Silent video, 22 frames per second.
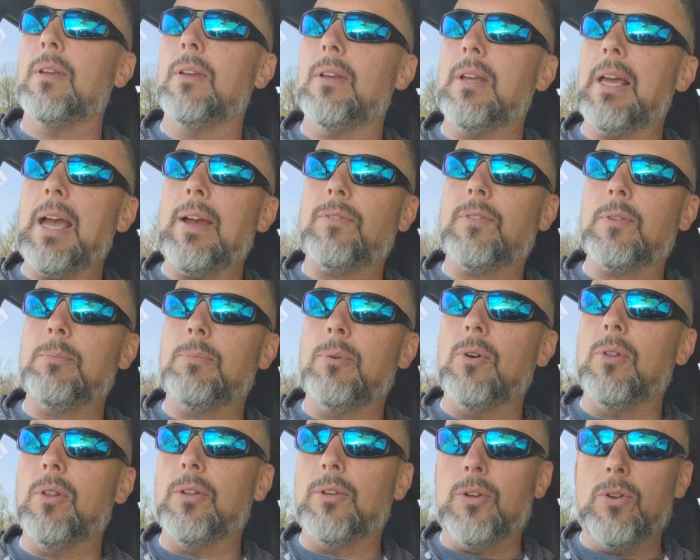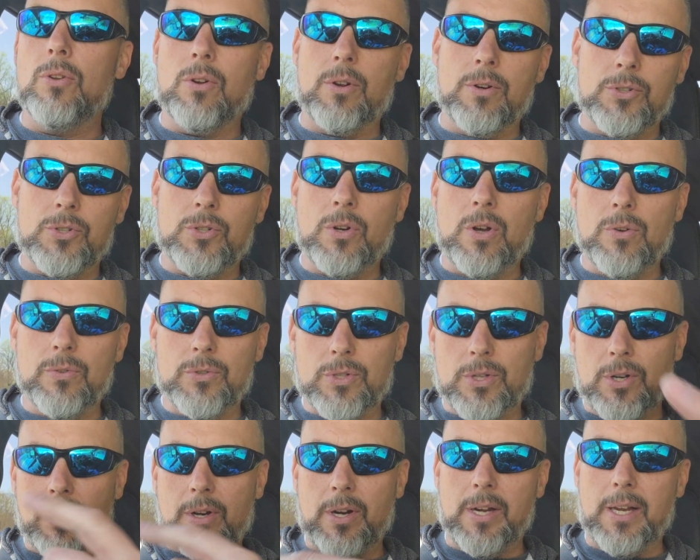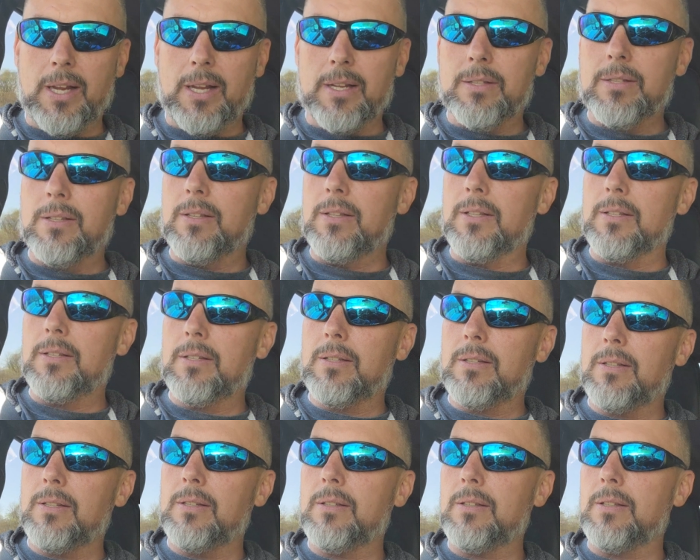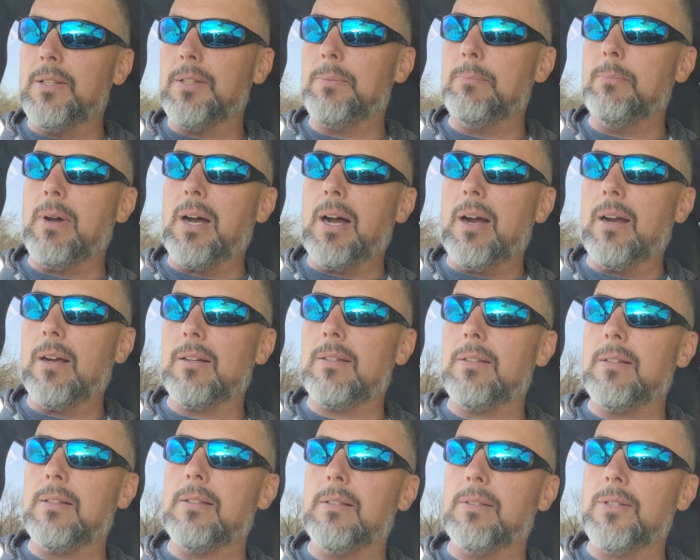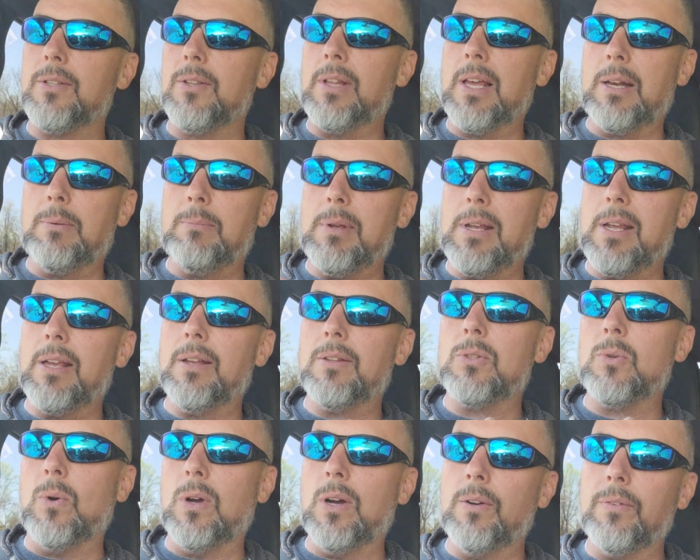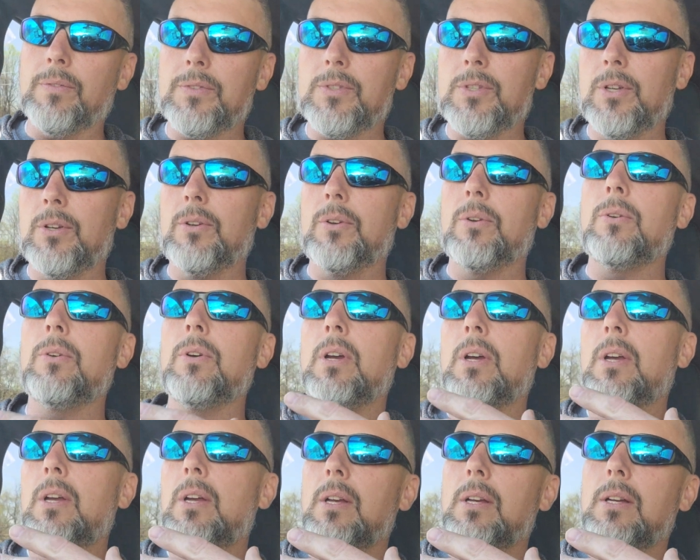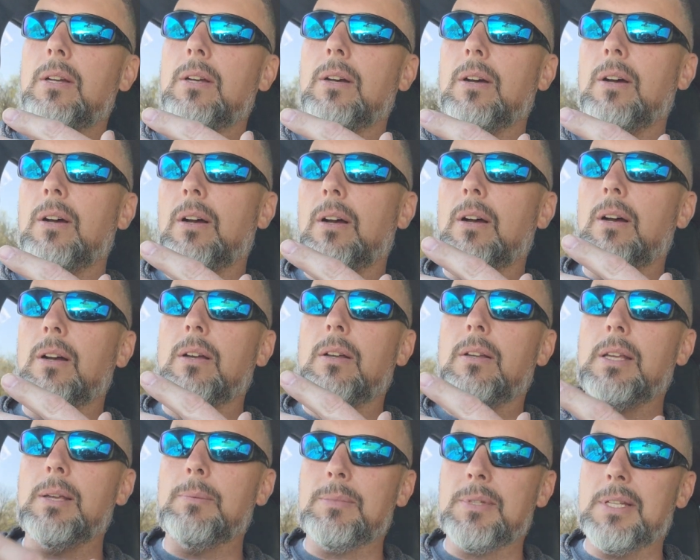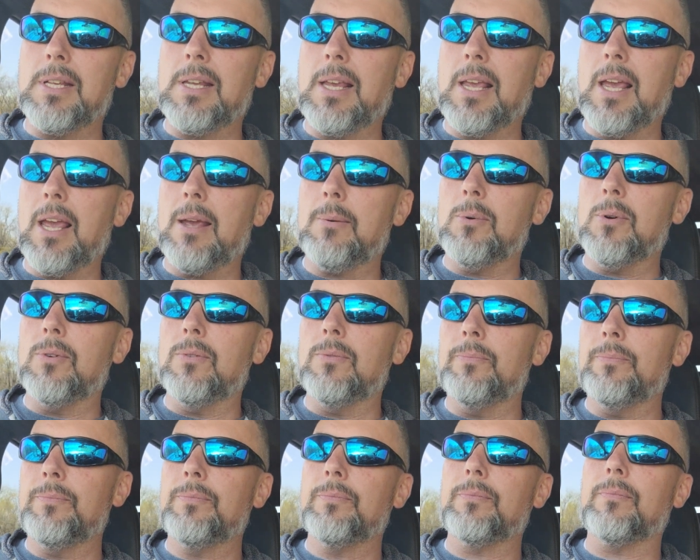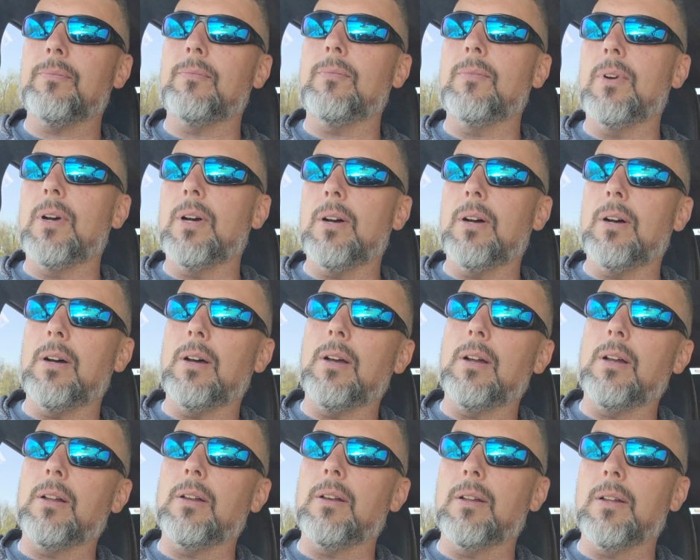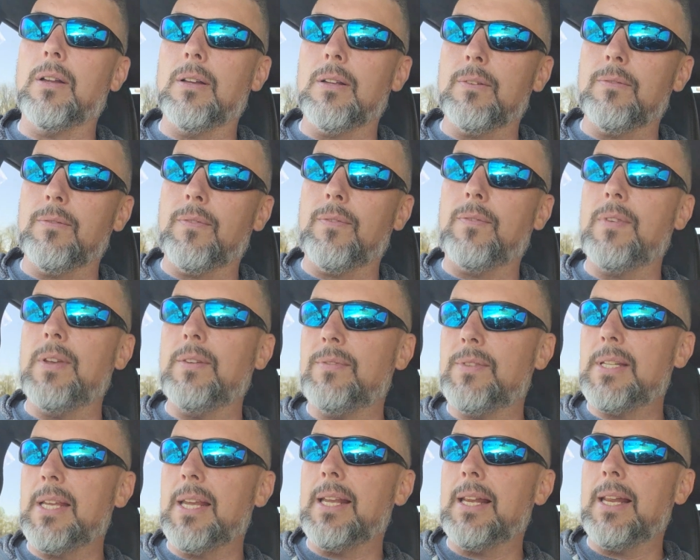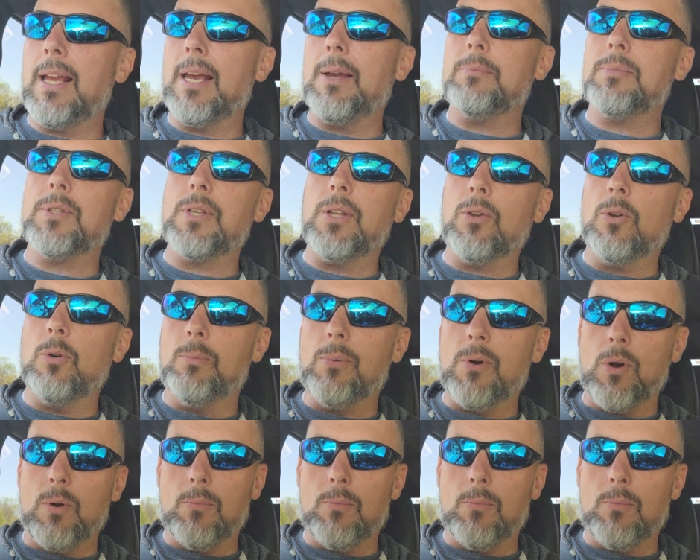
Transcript: have to pull a new control circuit into this box. So that'd be a 12-2 MC cable on a 15 amp single pole